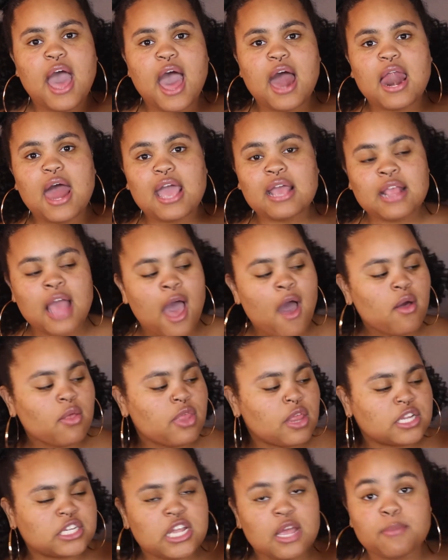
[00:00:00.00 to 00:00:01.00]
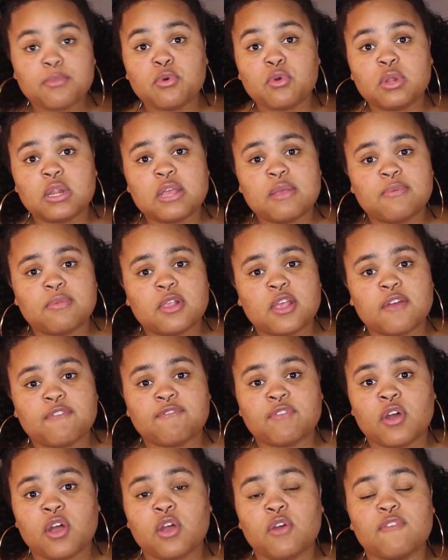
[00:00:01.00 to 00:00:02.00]
I like how the shampoo leaves their
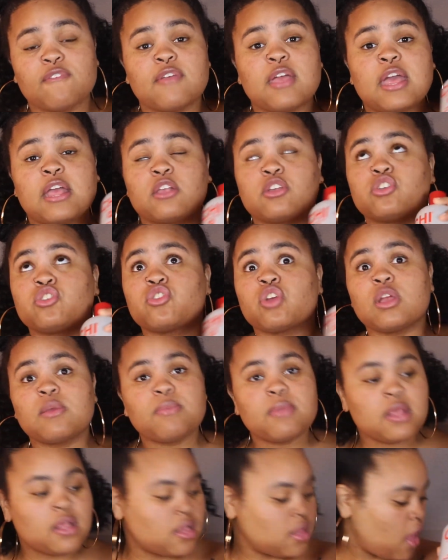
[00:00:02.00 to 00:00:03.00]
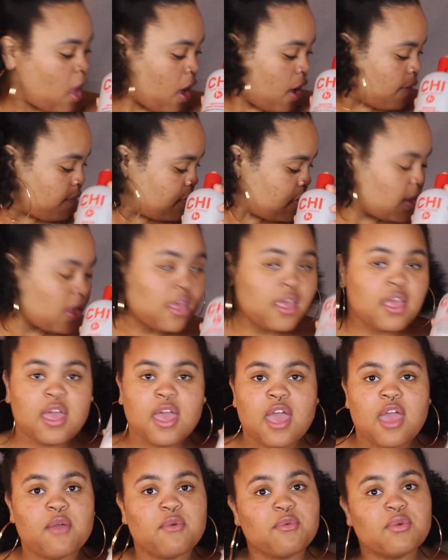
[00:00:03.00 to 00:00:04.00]
fur extremely soft
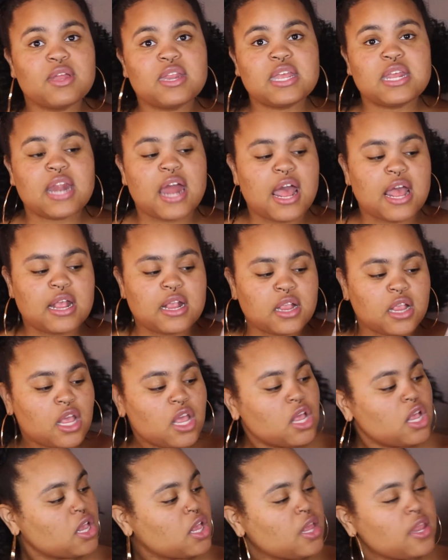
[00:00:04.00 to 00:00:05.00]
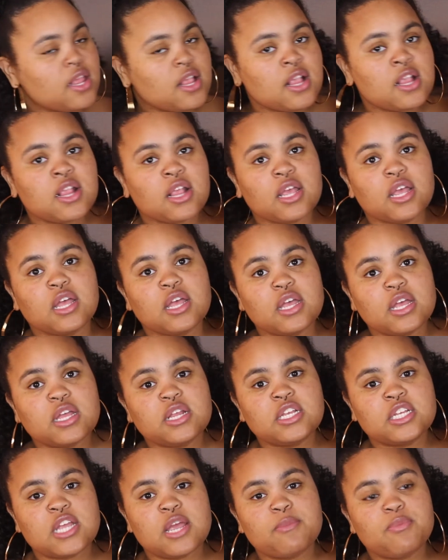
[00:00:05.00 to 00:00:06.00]
and really nice. So this is a
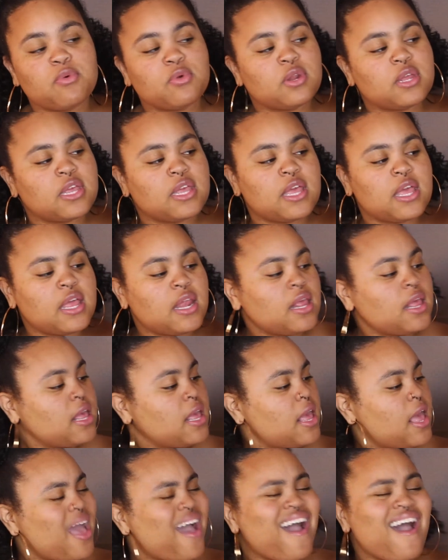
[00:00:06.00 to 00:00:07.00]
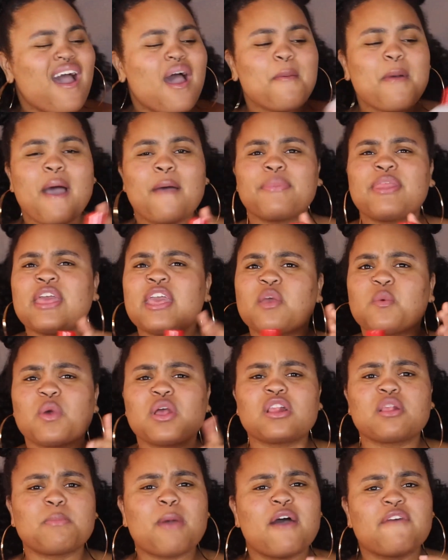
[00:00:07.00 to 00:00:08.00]
good shampoo to get. I think it
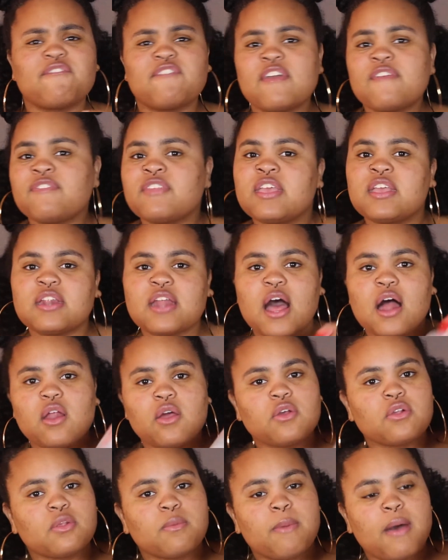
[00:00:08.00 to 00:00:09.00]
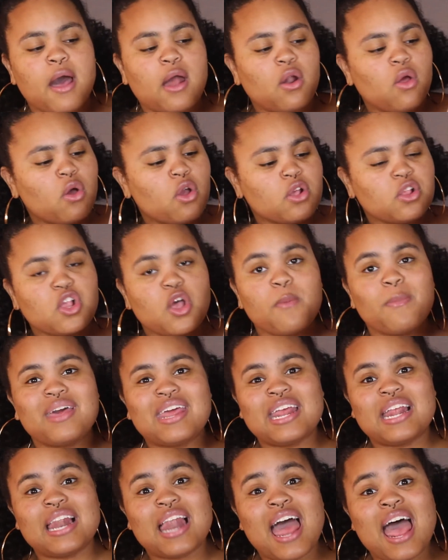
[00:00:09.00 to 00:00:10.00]
runs about $15 a bottle or so,
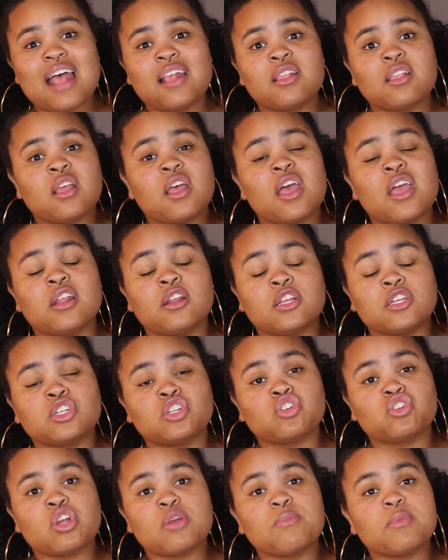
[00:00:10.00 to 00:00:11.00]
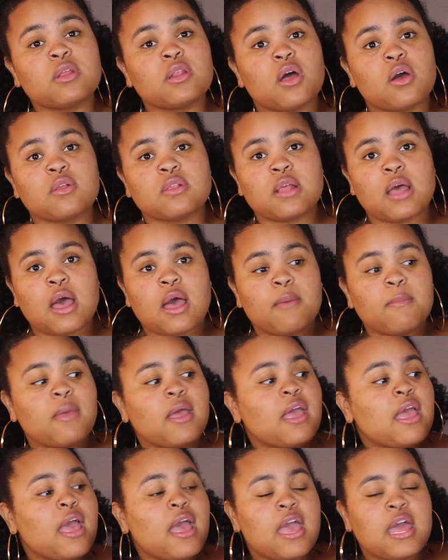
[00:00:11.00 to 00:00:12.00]
but it lasts an extremely long time.
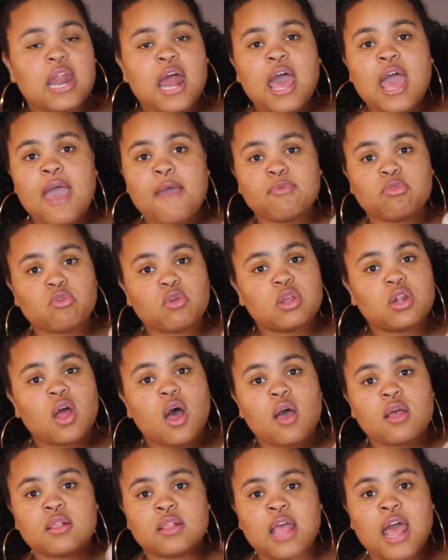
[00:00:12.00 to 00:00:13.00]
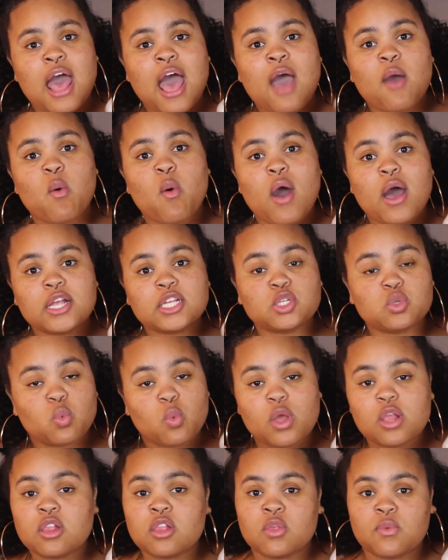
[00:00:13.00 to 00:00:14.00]
And I have 3 dogs that I wash
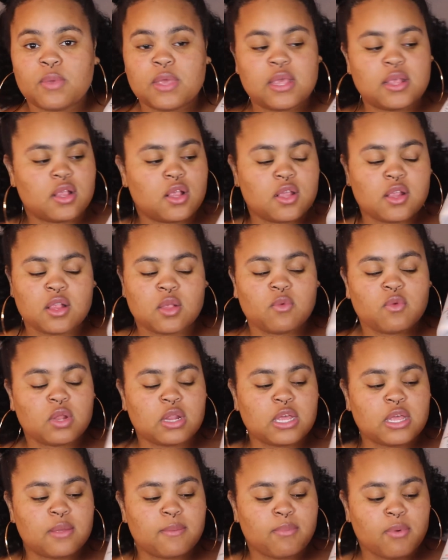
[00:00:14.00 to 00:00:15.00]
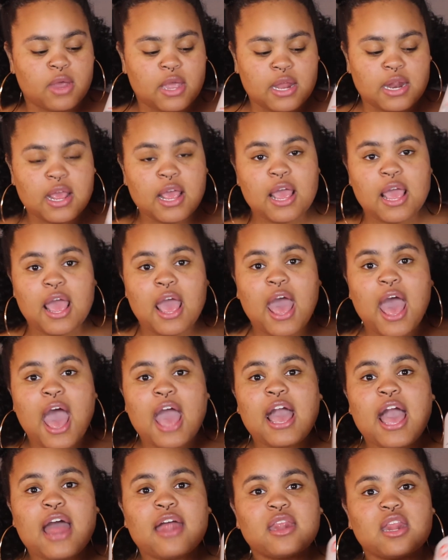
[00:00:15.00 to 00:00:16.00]
once a week, so it's a really good brand.
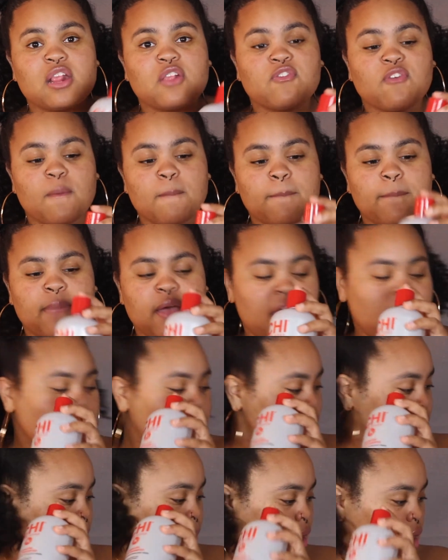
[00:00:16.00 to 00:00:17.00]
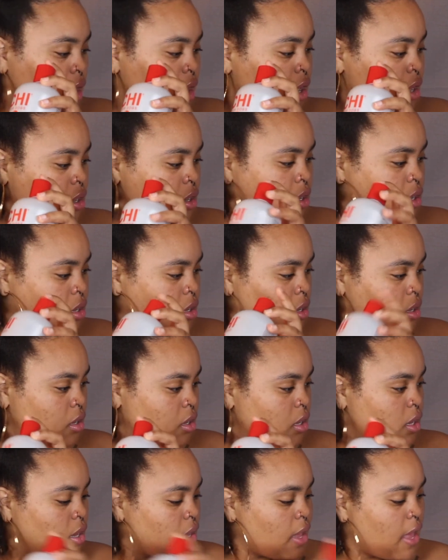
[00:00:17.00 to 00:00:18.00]
I got this from PetSmart.
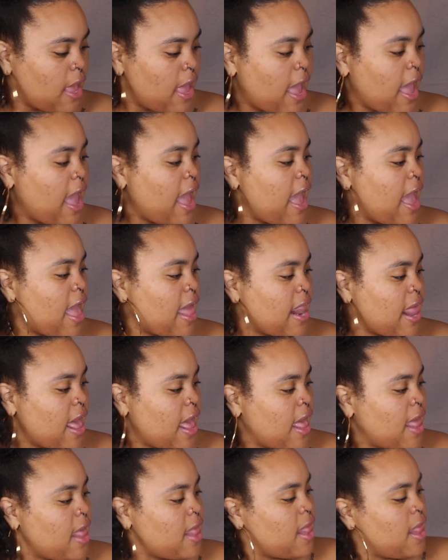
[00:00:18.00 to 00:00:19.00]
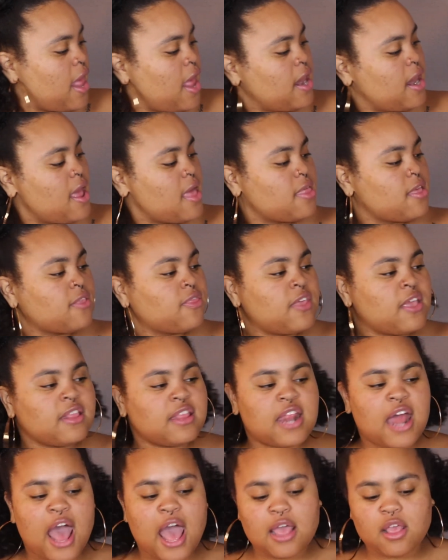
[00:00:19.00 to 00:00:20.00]
And another
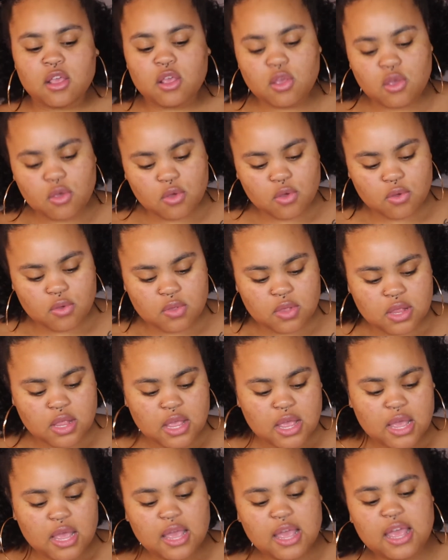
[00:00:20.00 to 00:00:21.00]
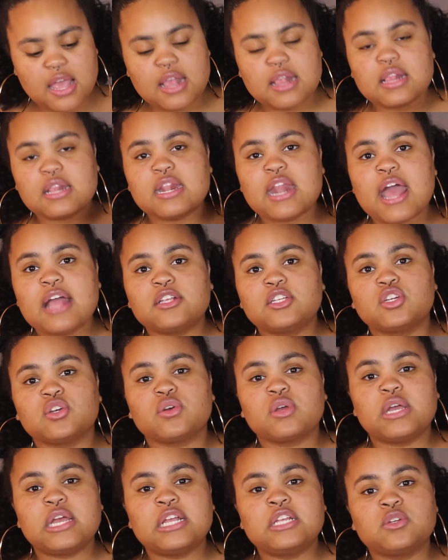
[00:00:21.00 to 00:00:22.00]
thing that I use is
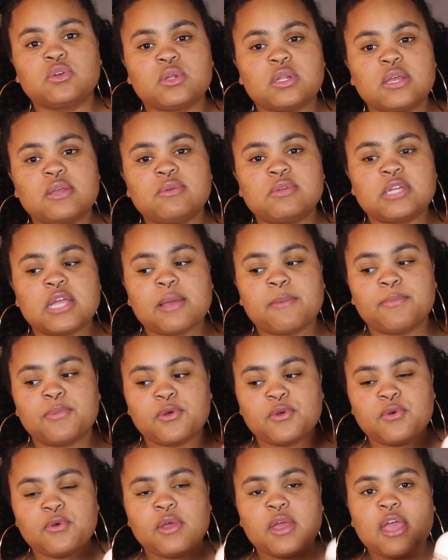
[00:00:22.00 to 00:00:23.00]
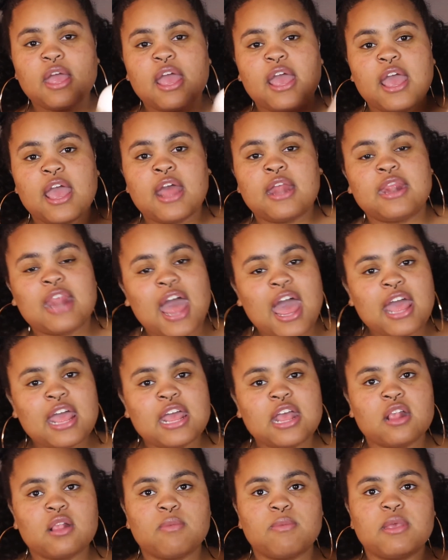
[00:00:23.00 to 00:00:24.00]
natural itch relief shampoo, and
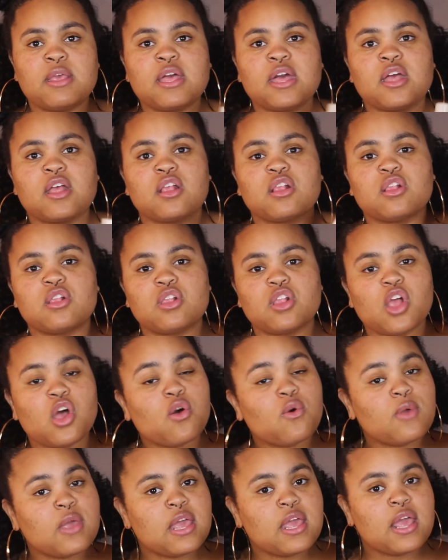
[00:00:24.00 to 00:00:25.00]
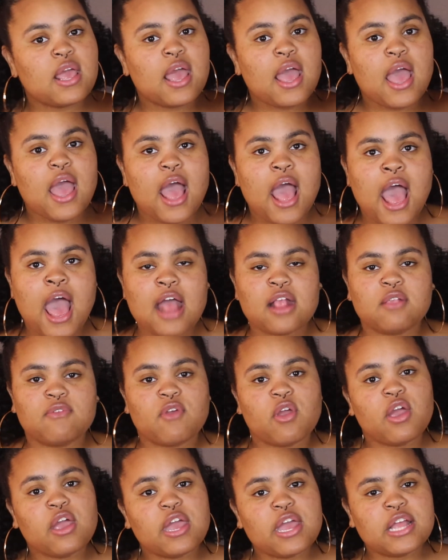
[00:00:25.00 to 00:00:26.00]
that is because Zoe has
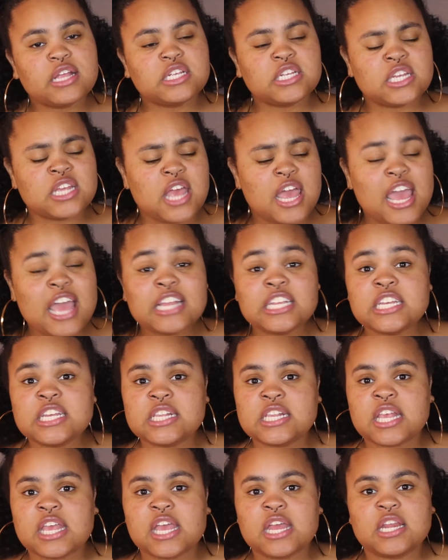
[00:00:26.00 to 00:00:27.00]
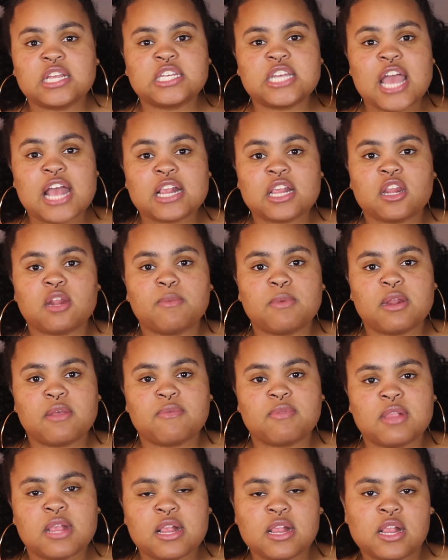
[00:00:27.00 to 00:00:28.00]
very itchy skin and she has a little bit
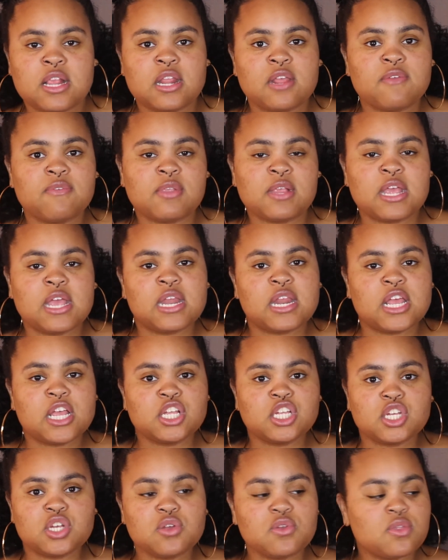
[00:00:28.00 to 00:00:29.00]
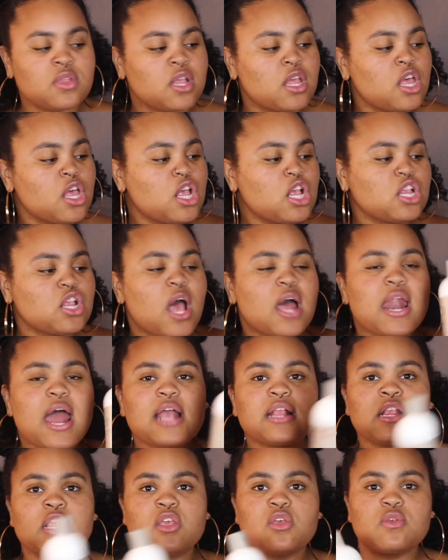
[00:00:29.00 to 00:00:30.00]
of sensitive skin issues. So I
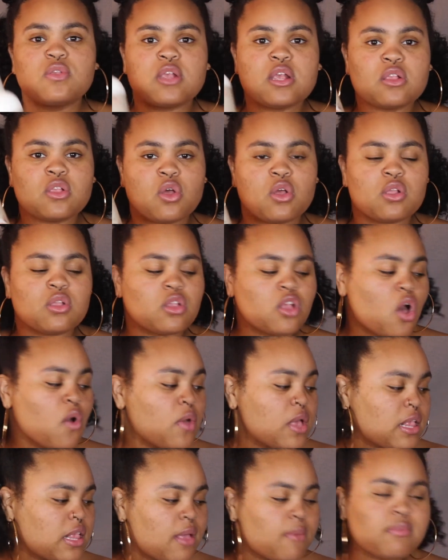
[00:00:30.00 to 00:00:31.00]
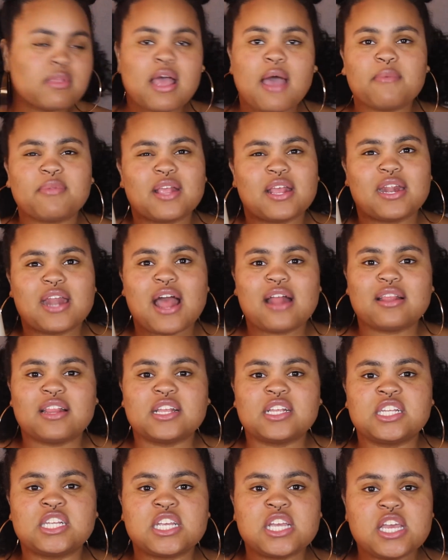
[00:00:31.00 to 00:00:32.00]
like to use this on Zoe sometimes and not
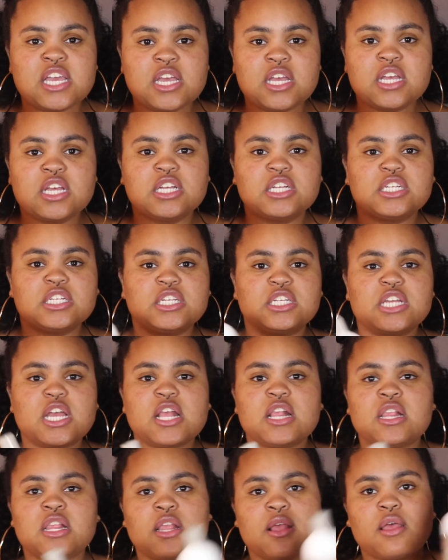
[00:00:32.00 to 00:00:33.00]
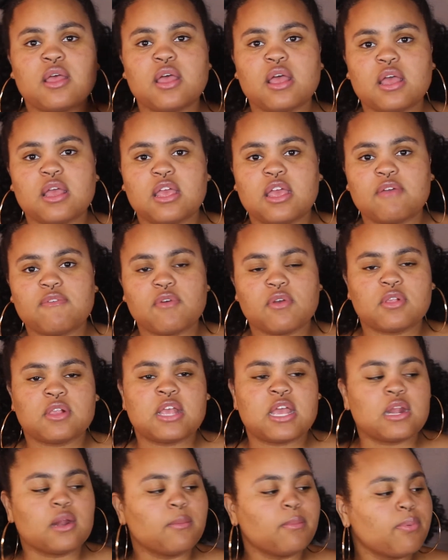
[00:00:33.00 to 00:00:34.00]
the Chi, just to give her
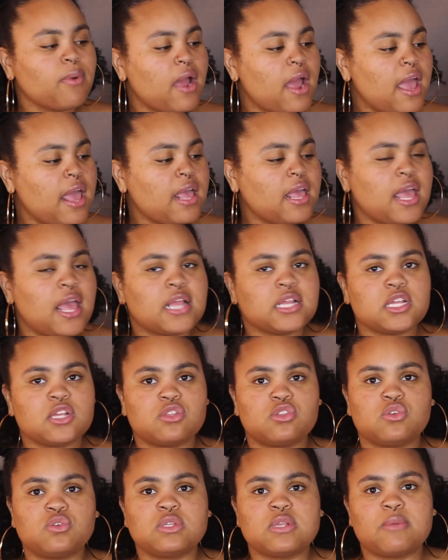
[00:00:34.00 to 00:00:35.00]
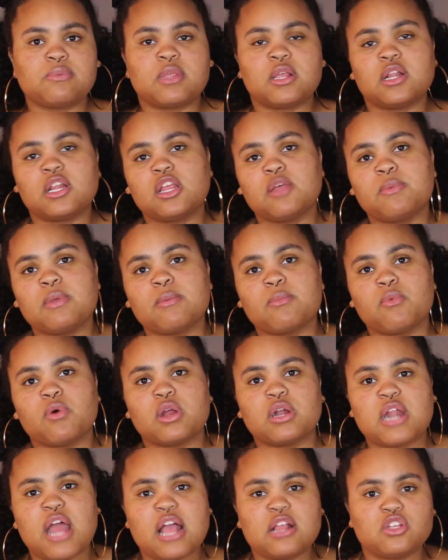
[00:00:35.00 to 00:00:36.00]
skin a break and just do something a little bit
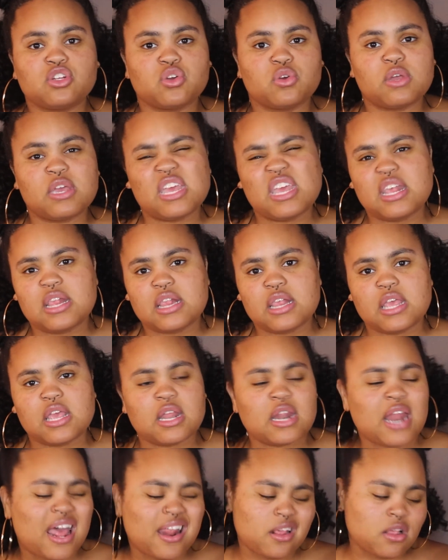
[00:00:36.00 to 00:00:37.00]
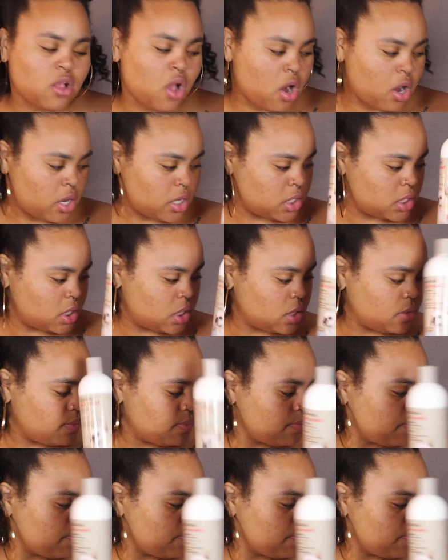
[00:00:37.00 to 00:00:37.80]
more natural and easy and not as harsh.